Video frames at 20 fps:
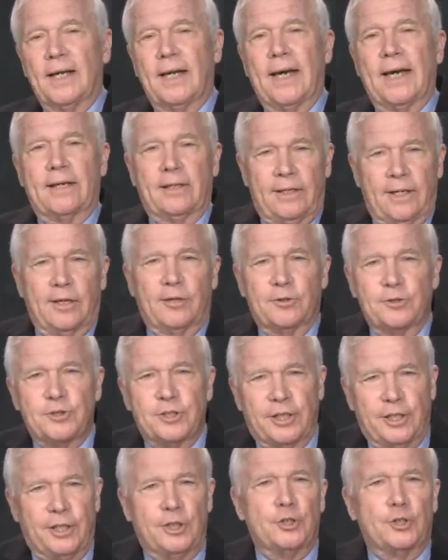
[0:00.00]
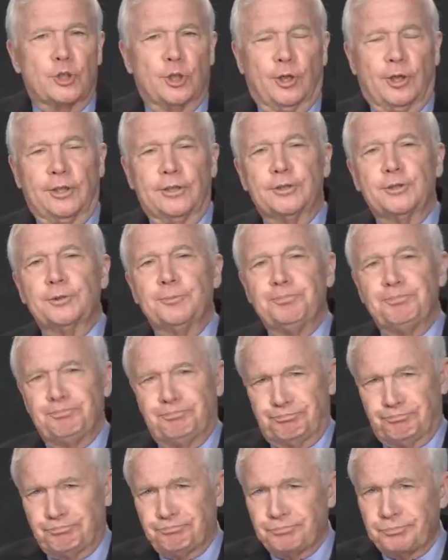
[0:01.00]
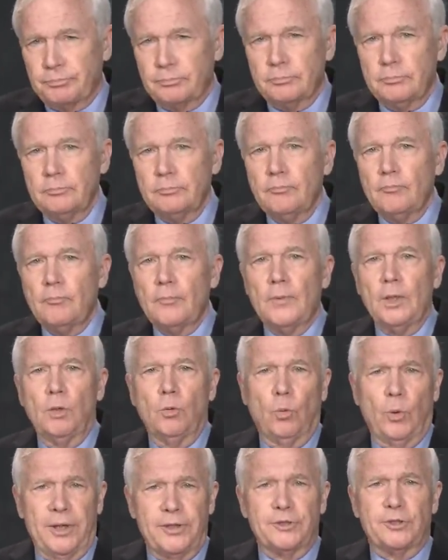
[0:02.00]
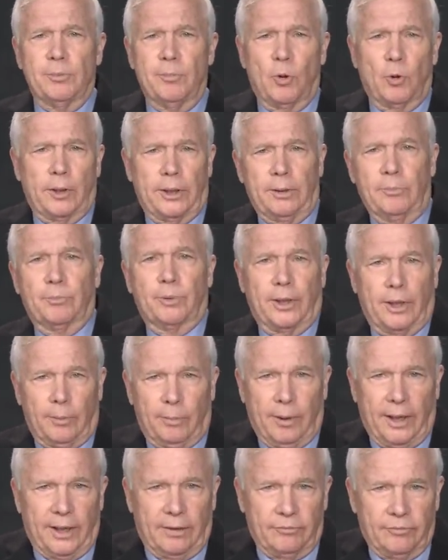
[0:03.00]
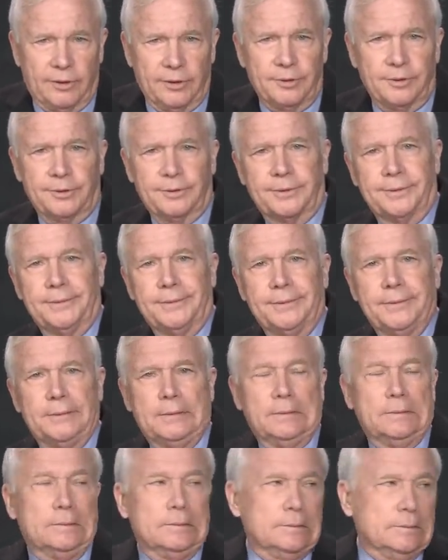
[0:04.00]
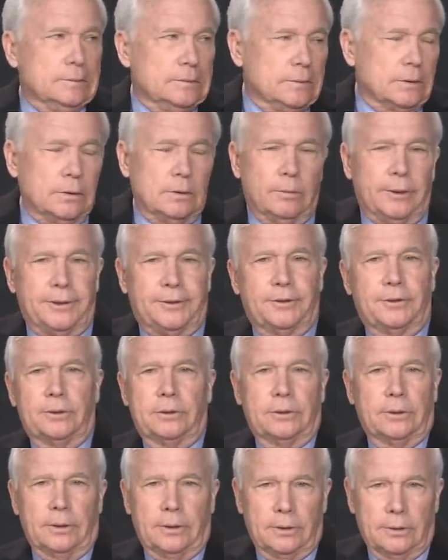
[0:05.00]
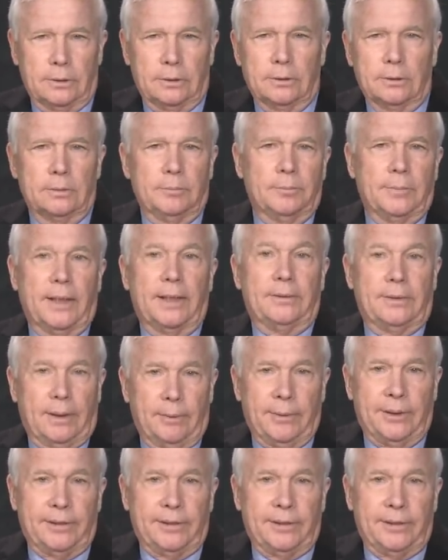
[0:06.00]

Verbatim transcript: At an inner city church, Wednesday morning prayer breakfast, which that